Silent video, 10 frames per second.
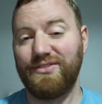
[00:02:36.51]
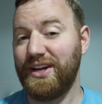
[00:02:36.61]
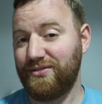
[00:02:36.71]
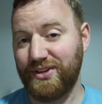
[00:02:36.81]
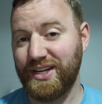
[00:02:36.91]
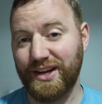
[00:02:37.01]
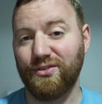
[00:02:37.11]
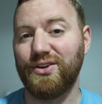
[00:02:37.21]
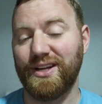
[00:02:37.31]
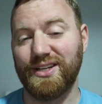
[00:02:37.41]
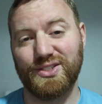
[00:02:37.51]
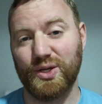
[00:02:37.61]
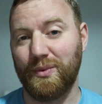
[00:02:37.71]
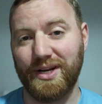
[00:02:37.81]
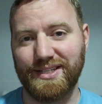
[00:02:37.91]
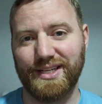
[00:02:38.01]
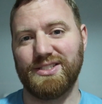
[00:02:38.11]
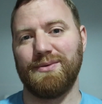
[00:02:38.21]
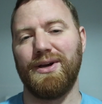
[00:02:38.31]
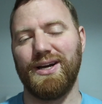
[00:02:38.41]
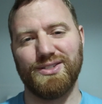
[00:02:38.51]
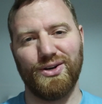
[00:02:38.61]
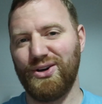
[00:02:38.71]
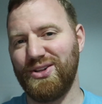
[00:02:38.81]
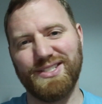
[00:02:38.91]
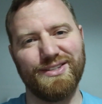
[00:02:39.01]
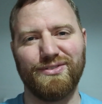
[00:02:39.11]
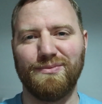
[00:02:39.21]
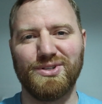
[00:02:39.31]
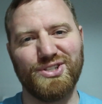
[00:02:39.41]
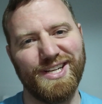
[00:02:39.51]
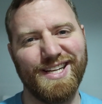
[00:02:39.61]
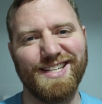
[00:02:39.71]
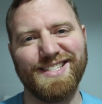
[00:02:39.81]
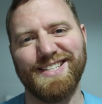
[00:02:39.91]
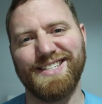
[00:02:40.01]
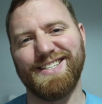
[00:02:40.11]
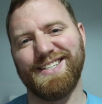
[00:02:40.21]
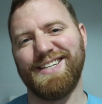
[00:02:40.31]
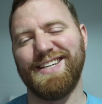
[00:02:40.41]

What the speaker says: definitely never done so many tests in my eyes, all these different machines that